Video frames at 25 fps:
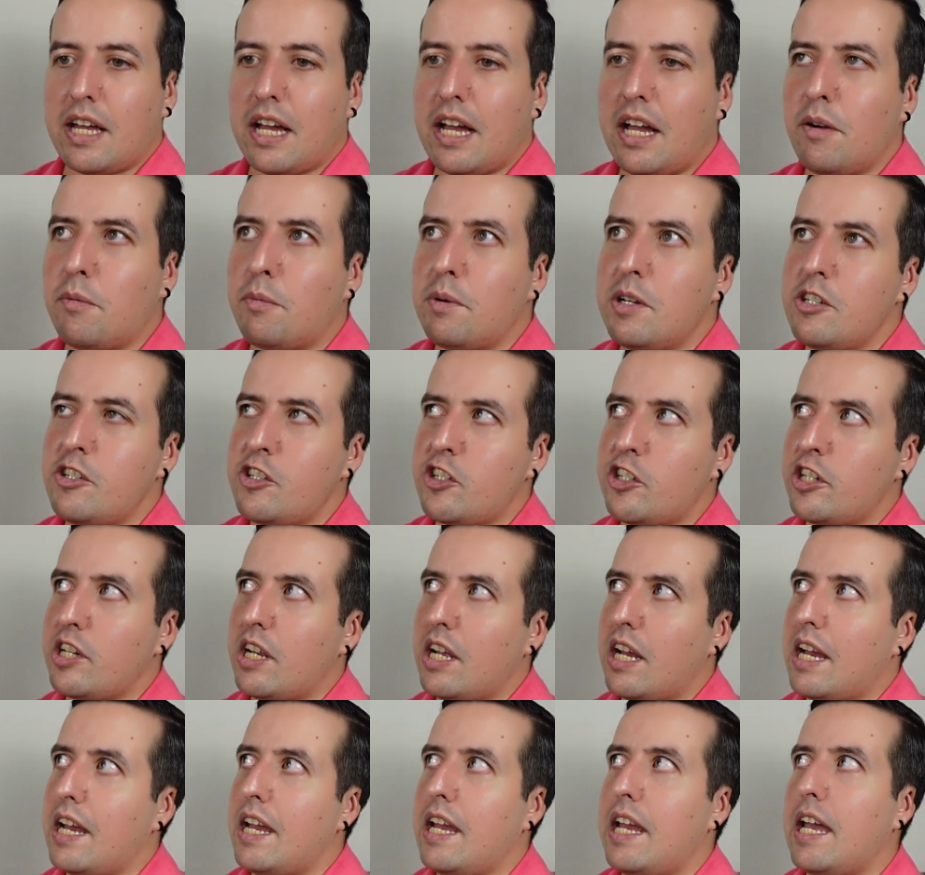I wish
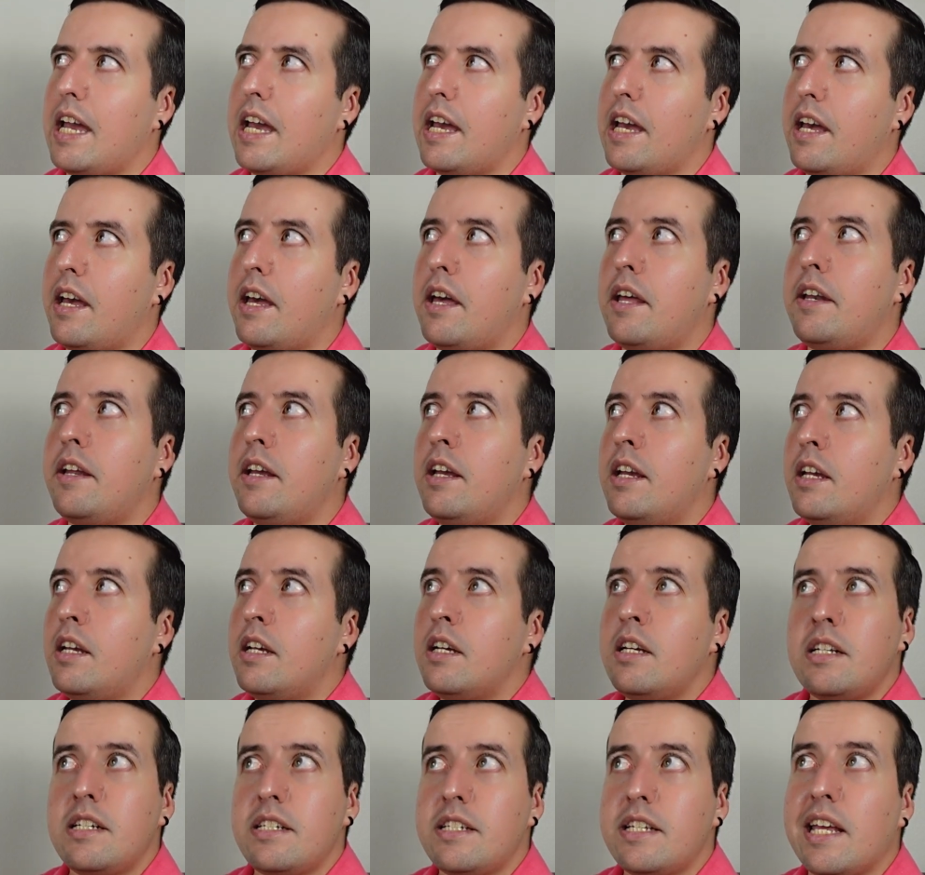I had
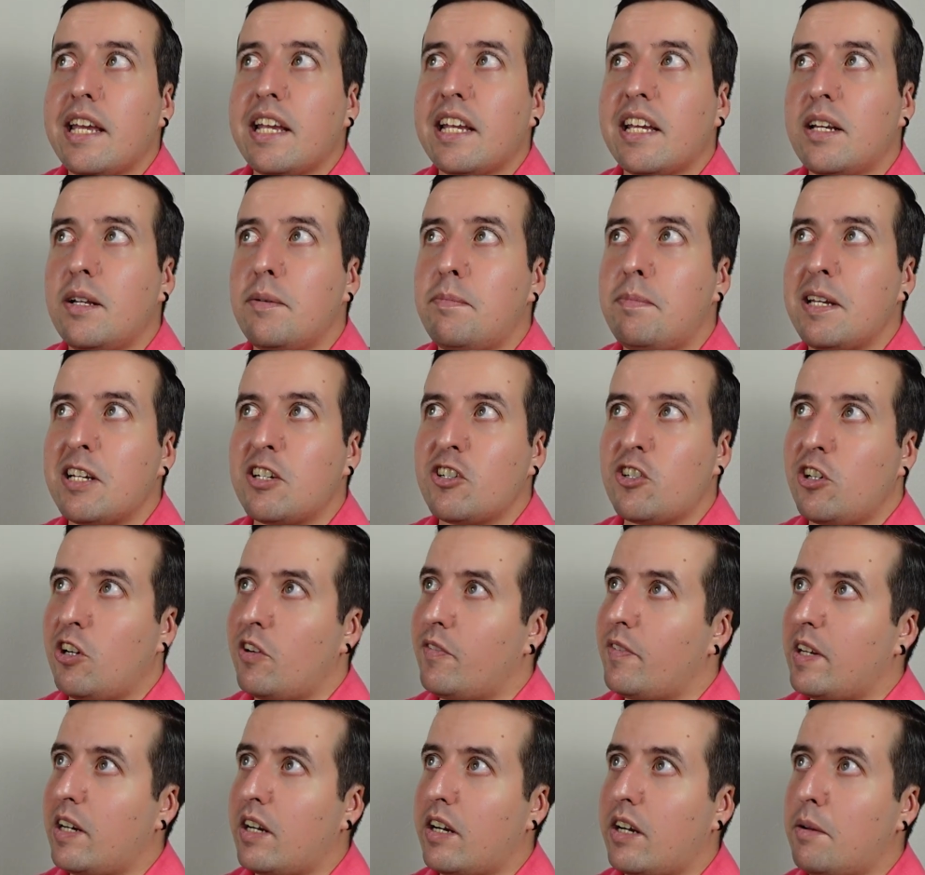taken a picture of
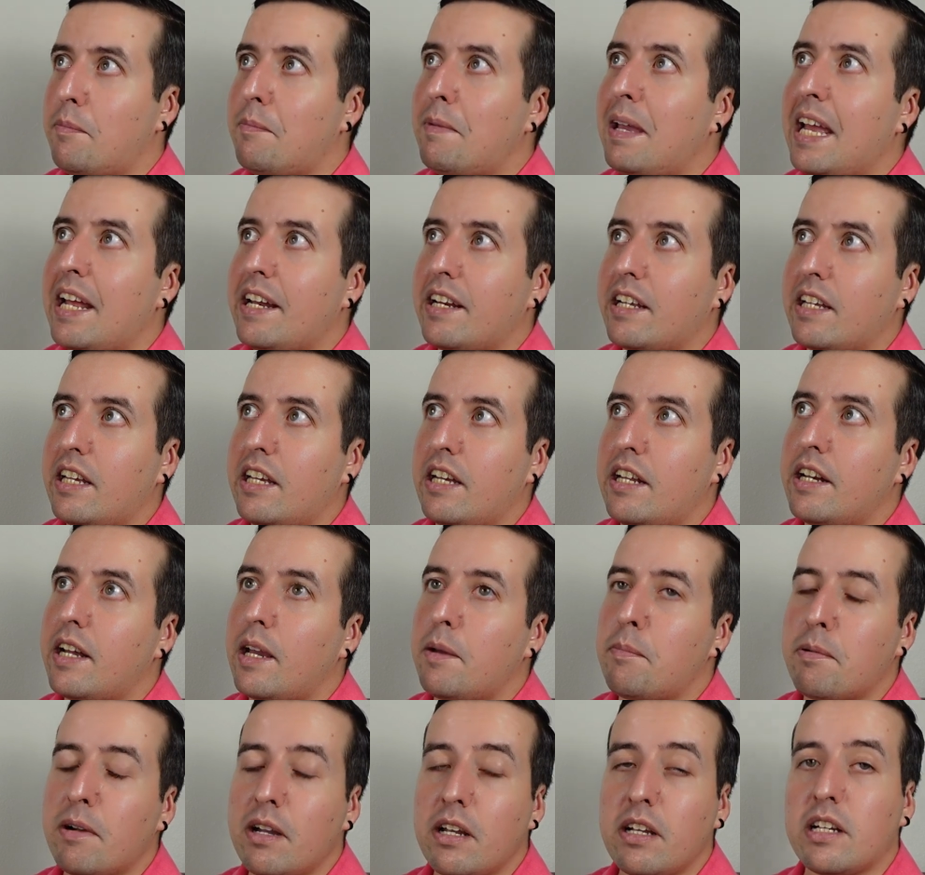it on a mannequin. I
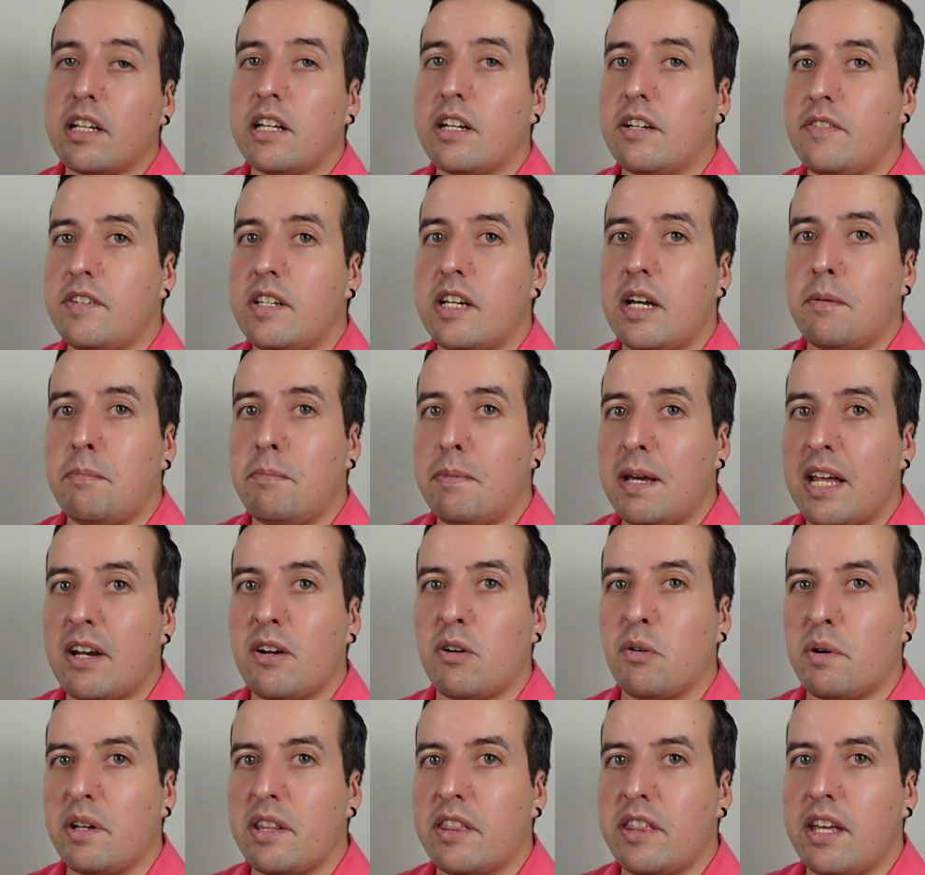probably could have done better
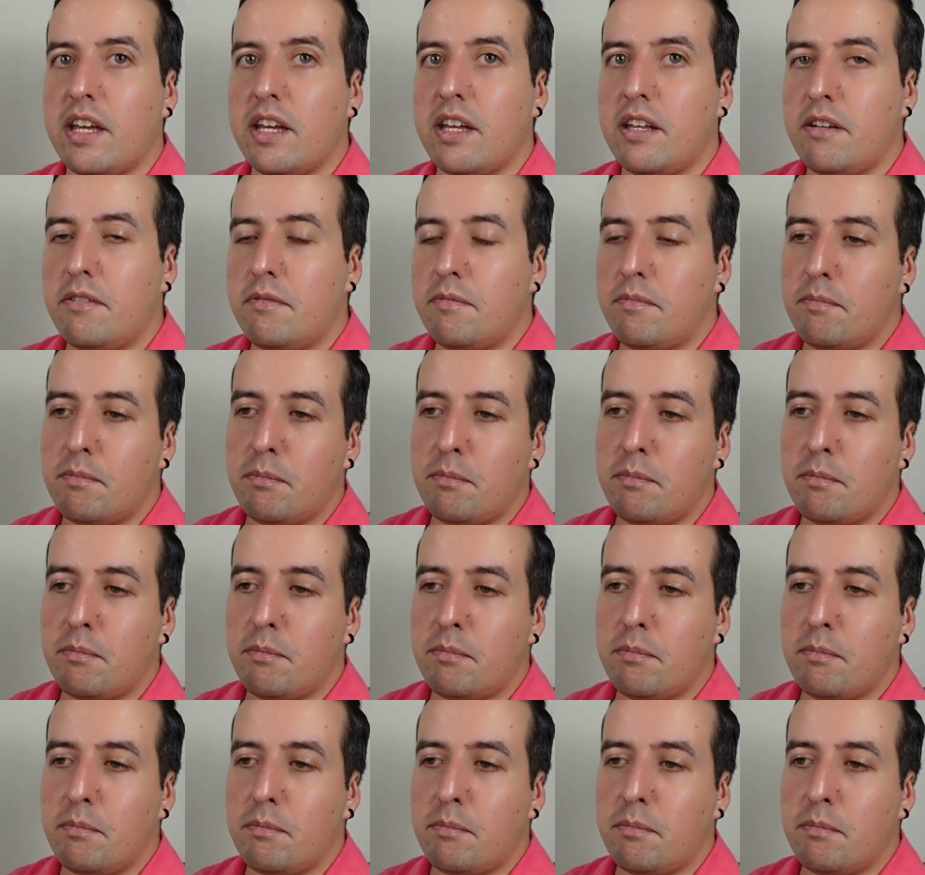with it.